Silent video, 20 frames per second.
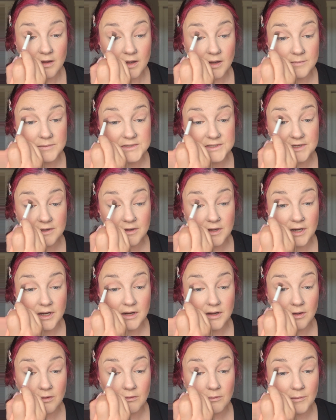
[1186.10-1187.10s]
I'm still going
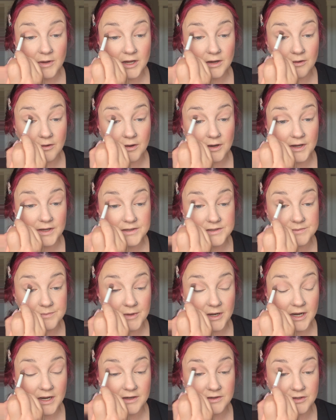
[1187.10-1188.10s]
to go in my crease,
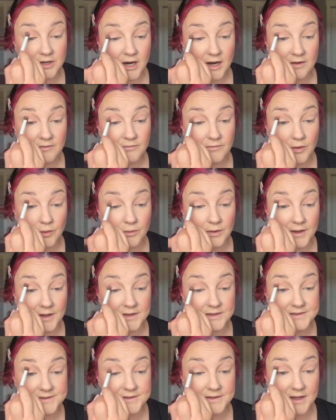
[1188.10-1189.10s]
but I try and
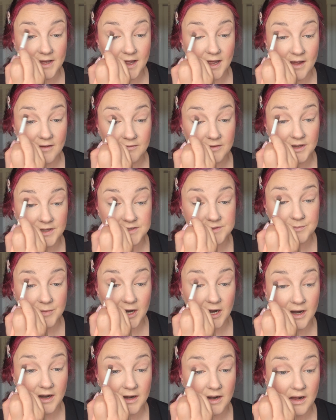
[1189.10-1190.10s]
focus the heaviest
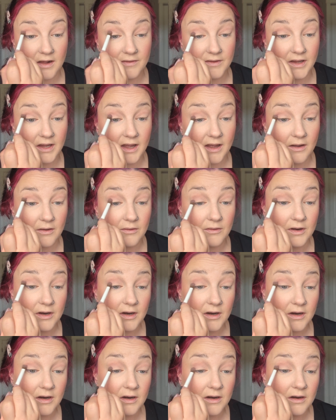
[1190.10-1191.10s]
part on the
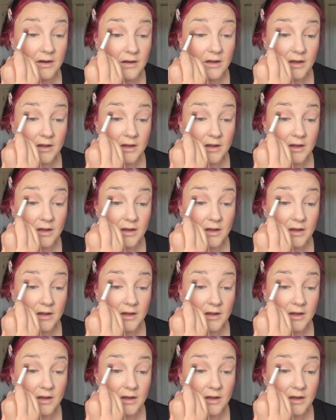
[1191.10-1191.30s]
outer.